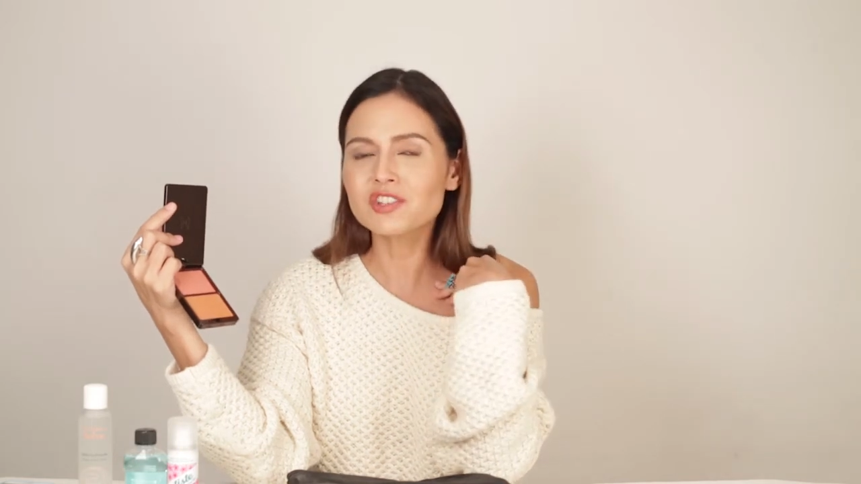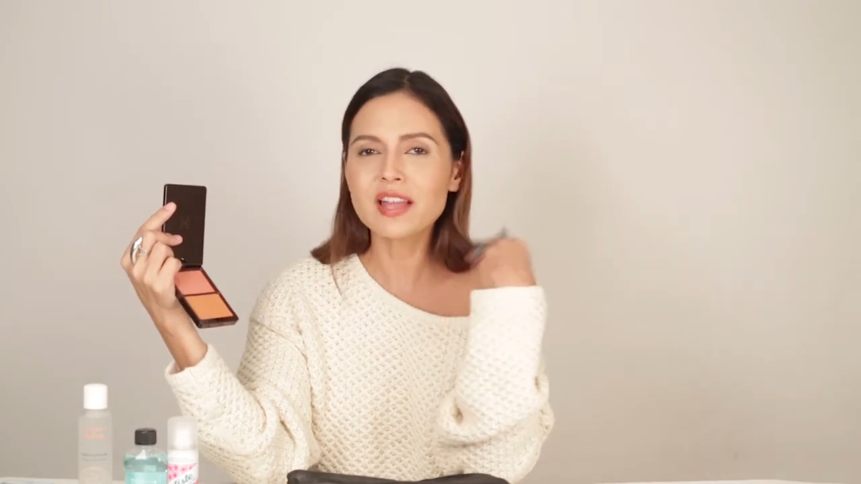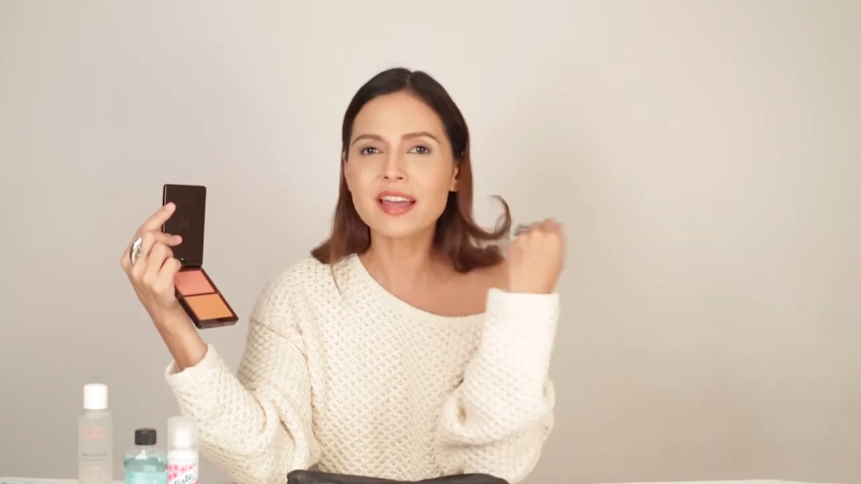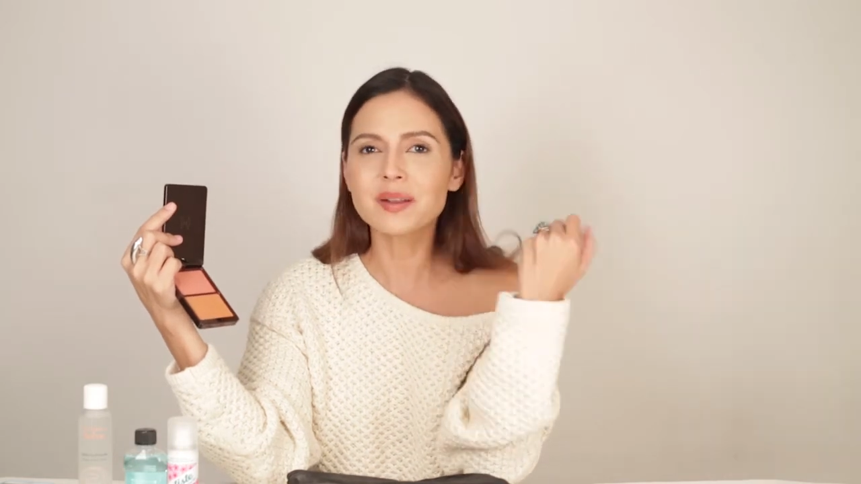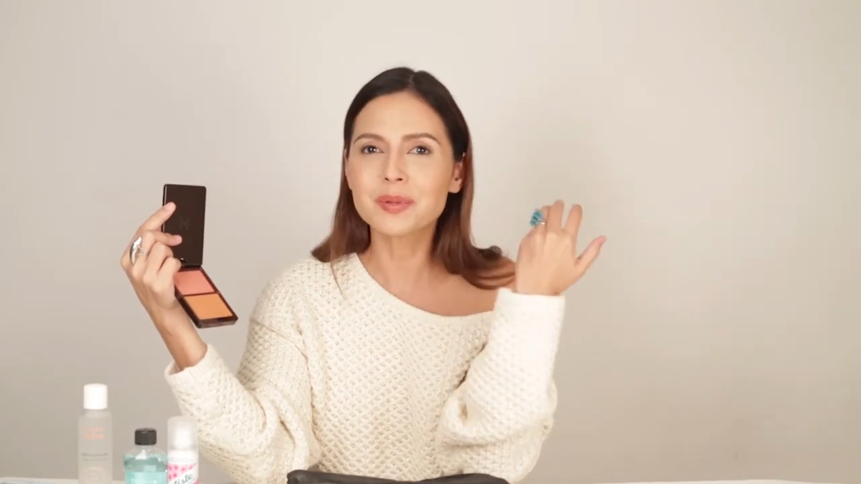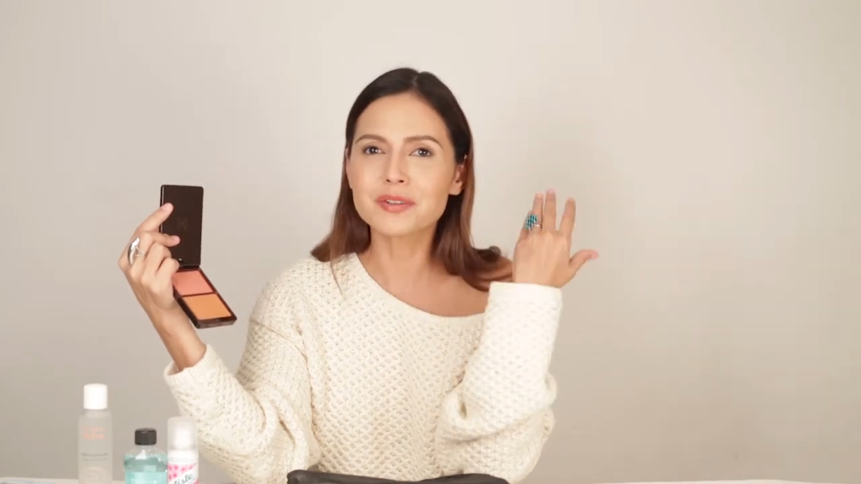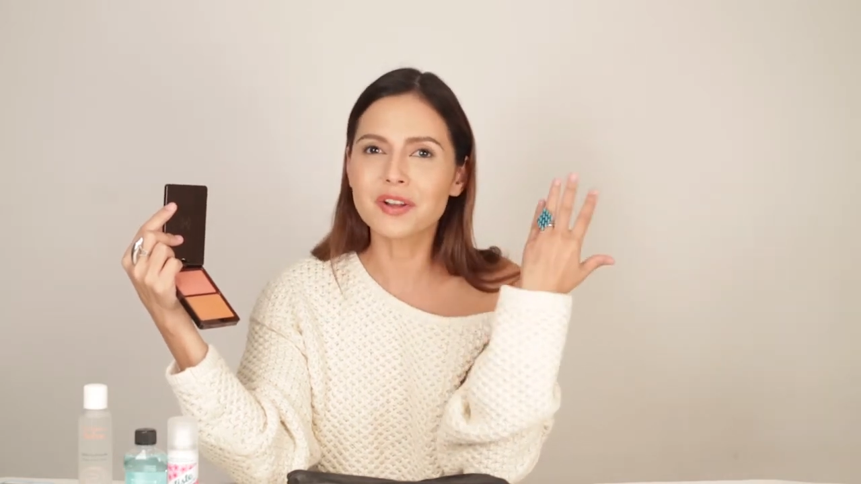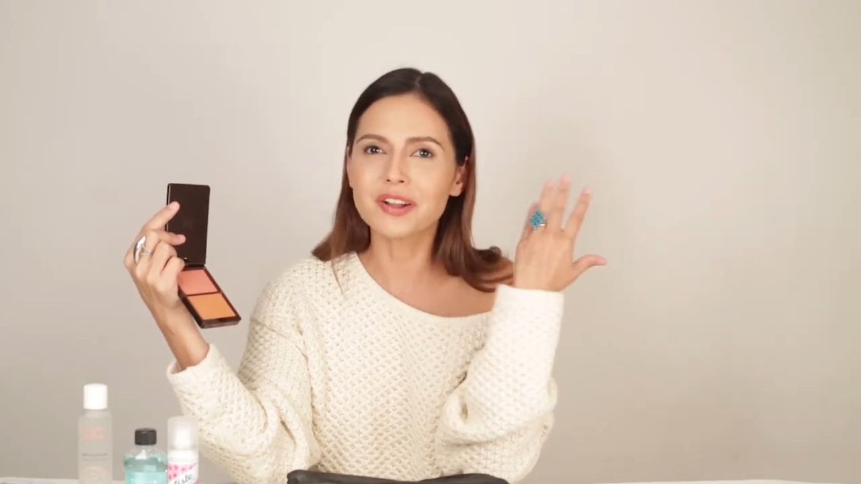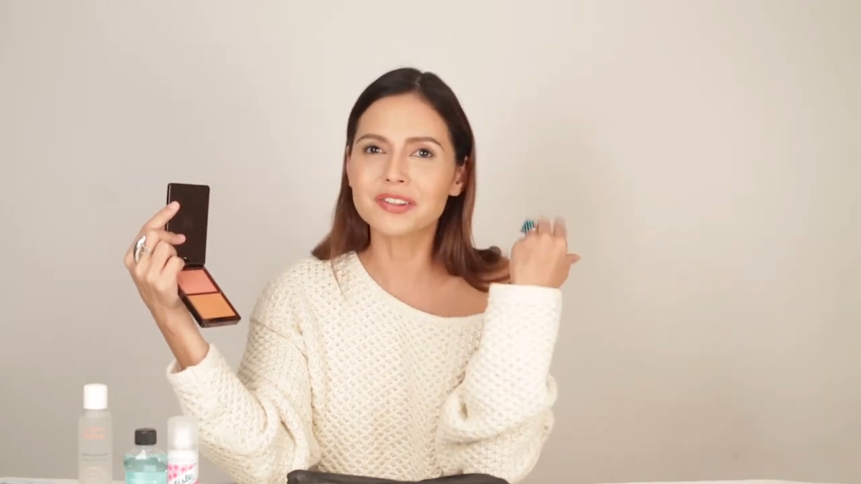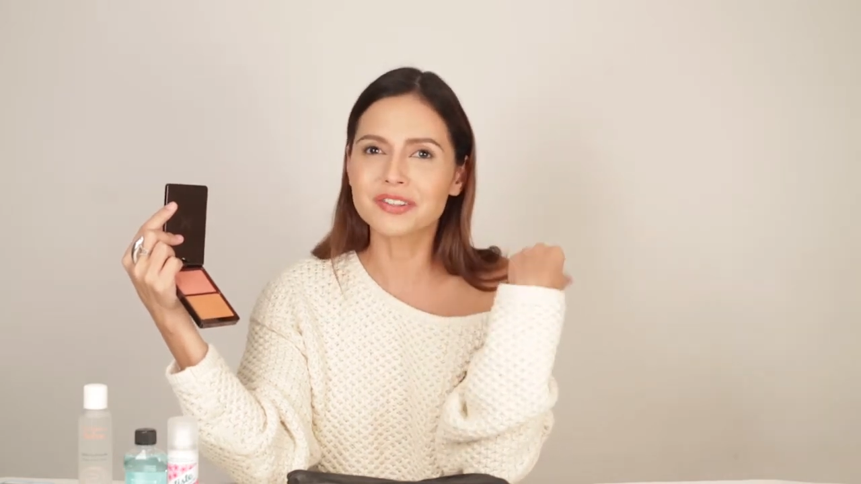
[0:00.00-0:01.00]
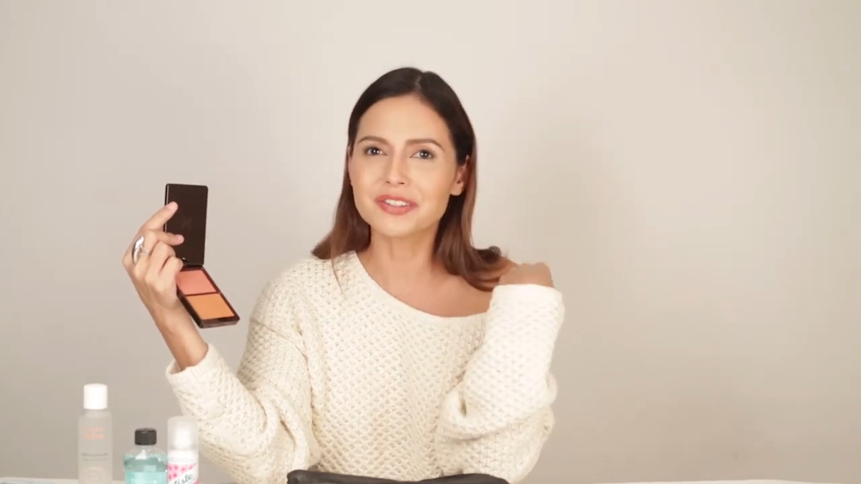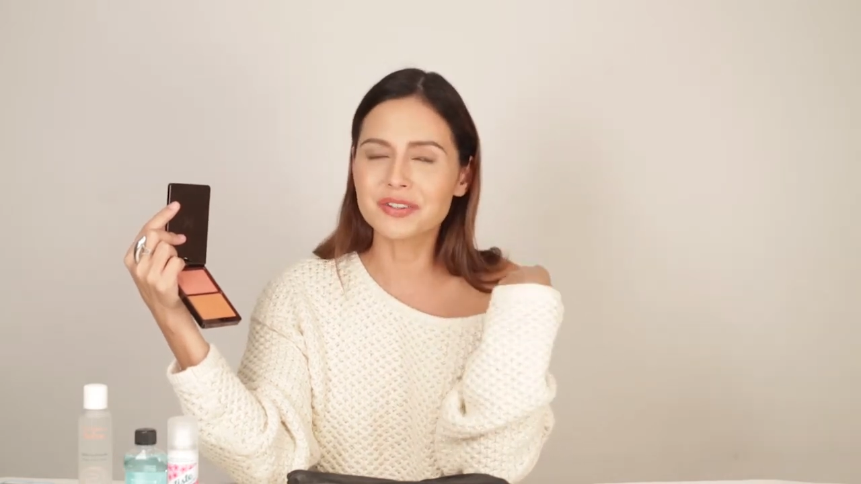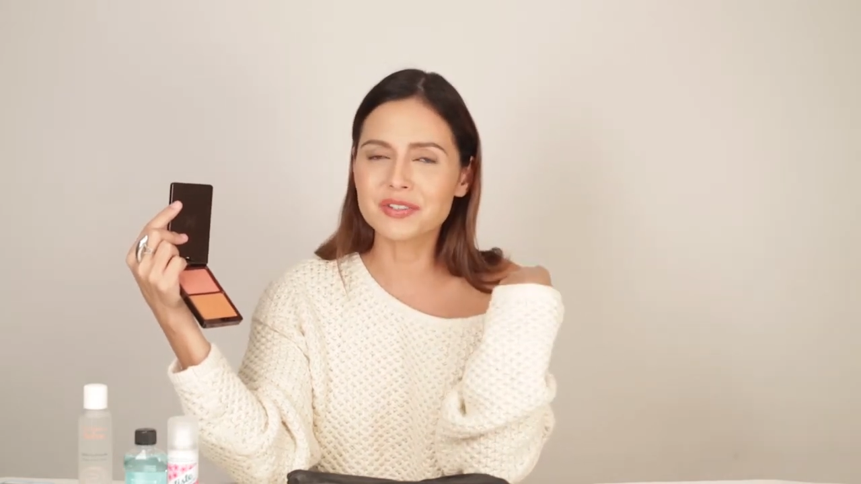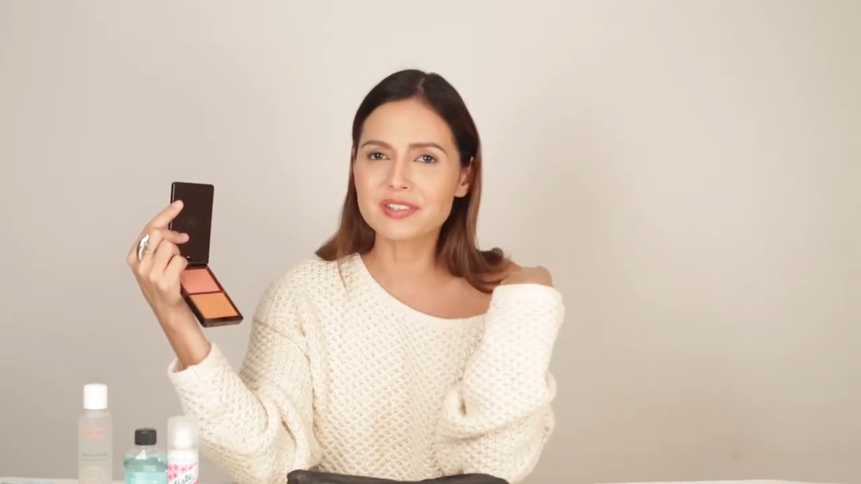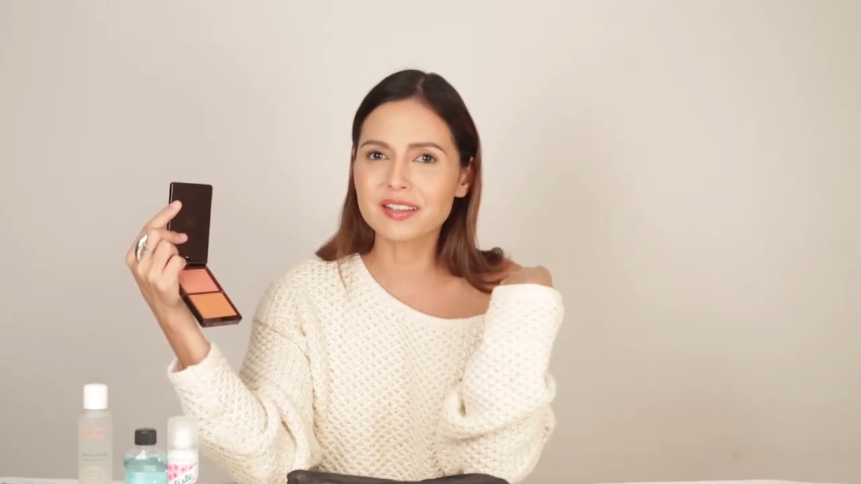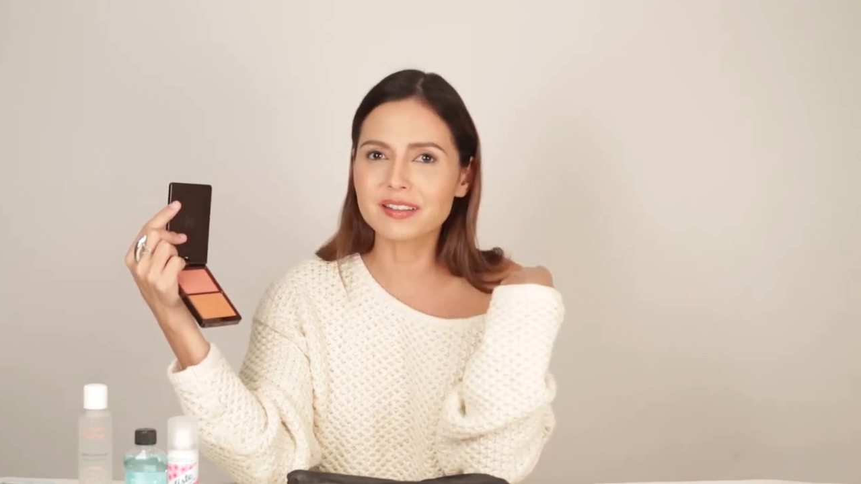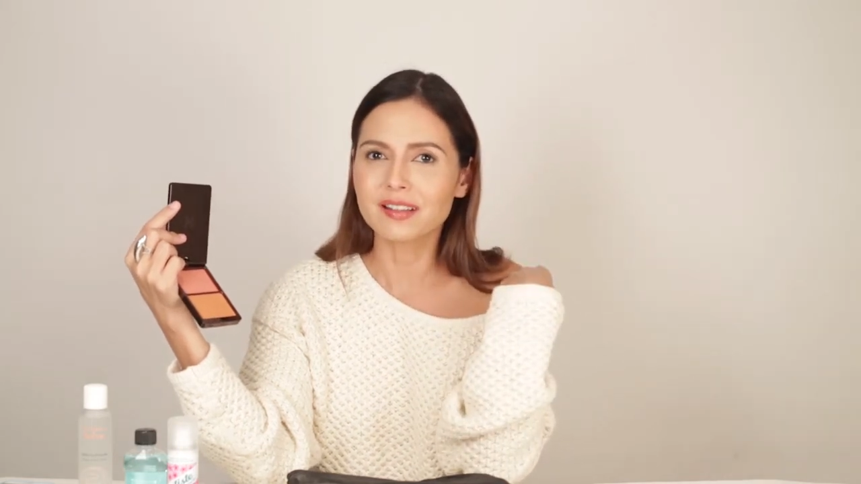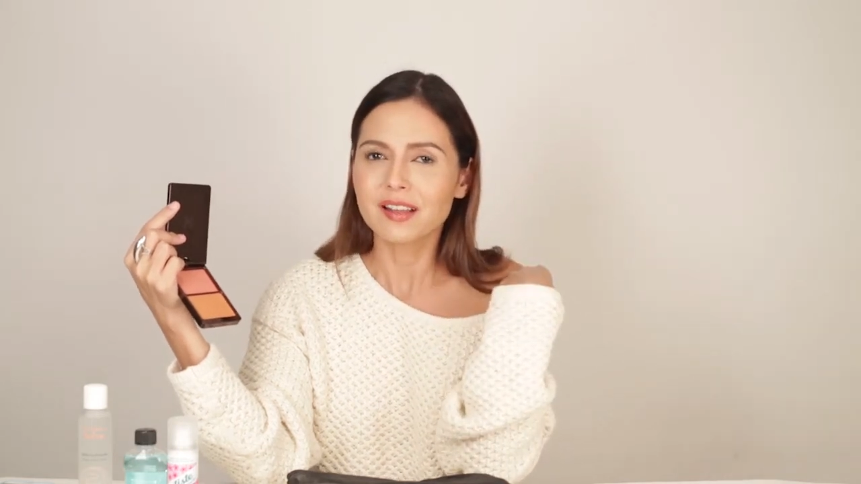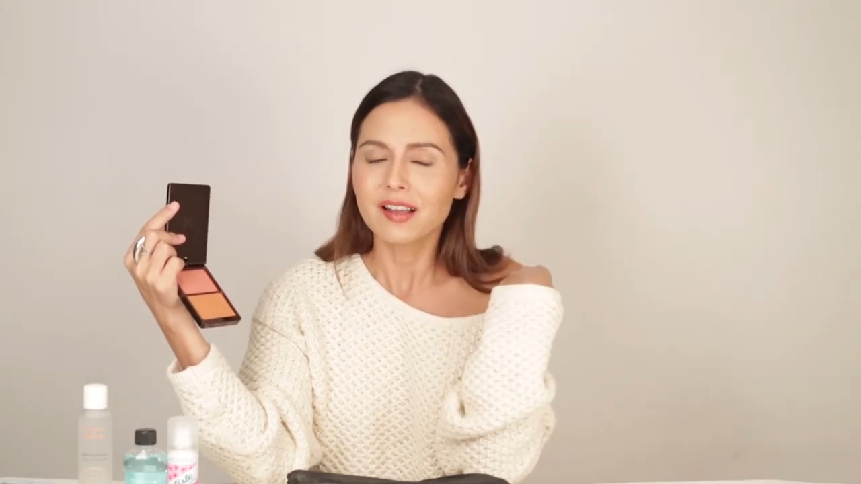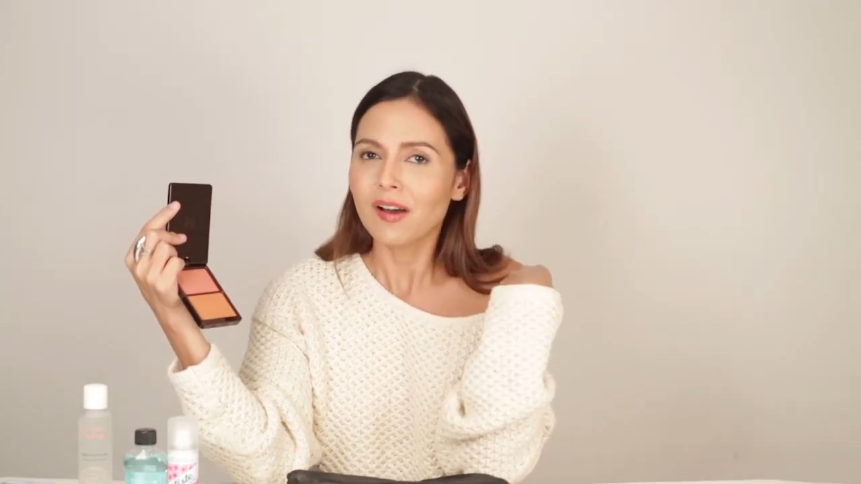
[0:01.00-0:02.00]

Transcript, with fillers: just to add a bit of color to your skin.